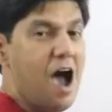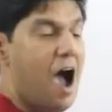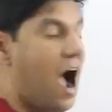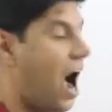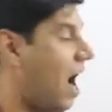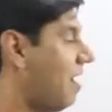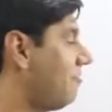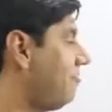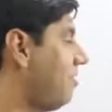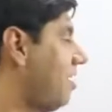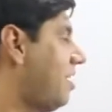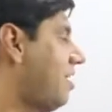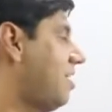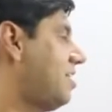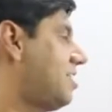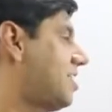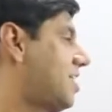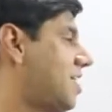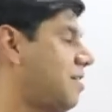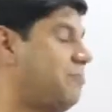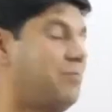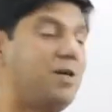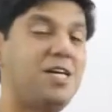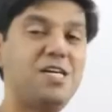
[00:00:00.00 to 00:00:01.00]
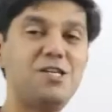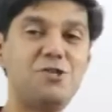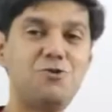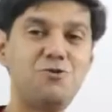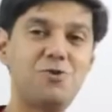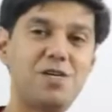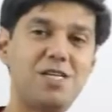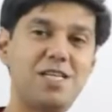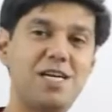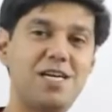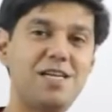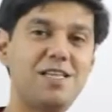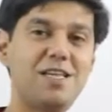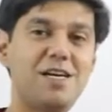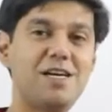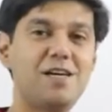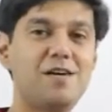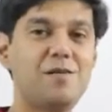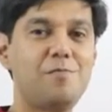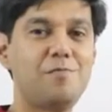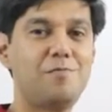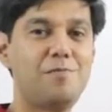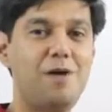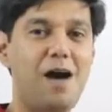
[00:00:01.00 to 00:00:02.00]
are we reasonably sure that
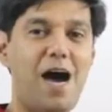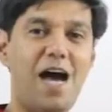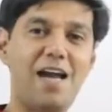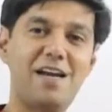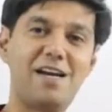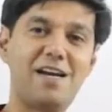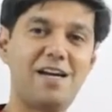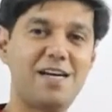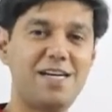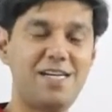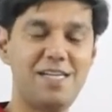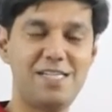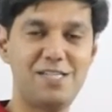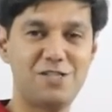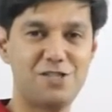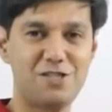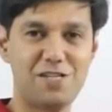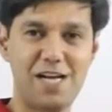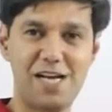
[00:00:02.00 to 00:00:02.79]
the hundreds,